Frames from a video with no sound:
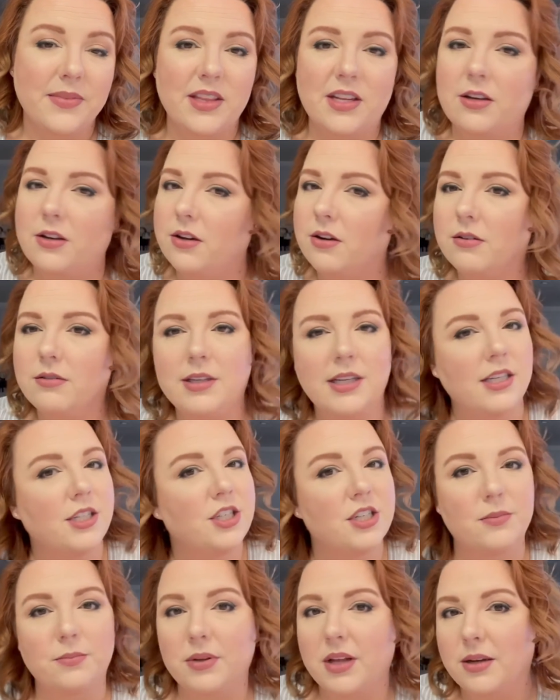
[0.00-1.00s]
You don't need
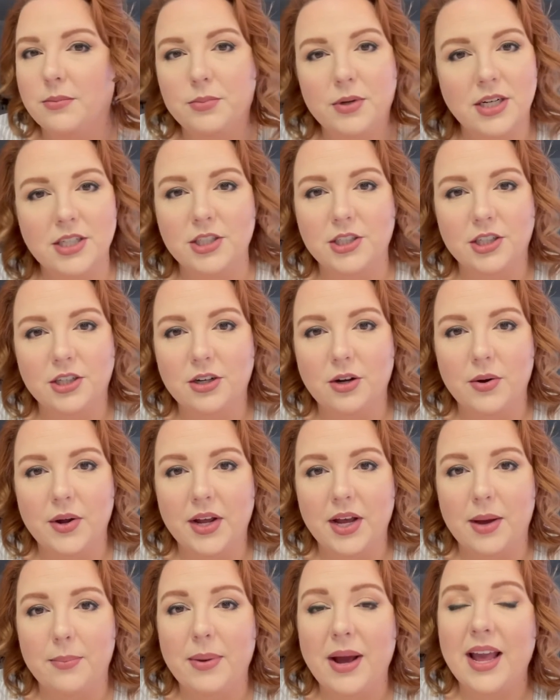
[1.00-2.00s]
your blood pressure going
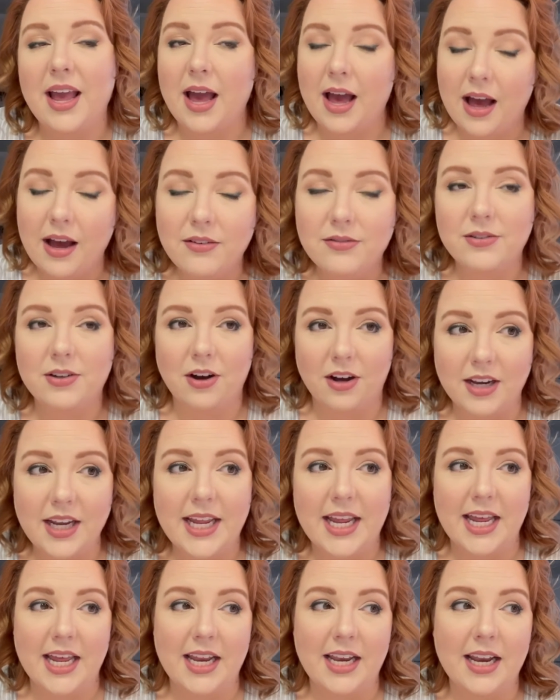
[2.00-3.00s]
up. I have gone
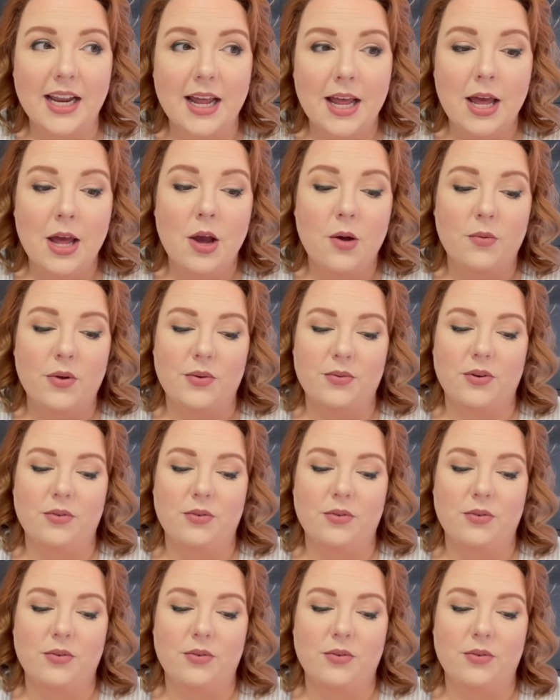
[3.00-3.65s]
in. We were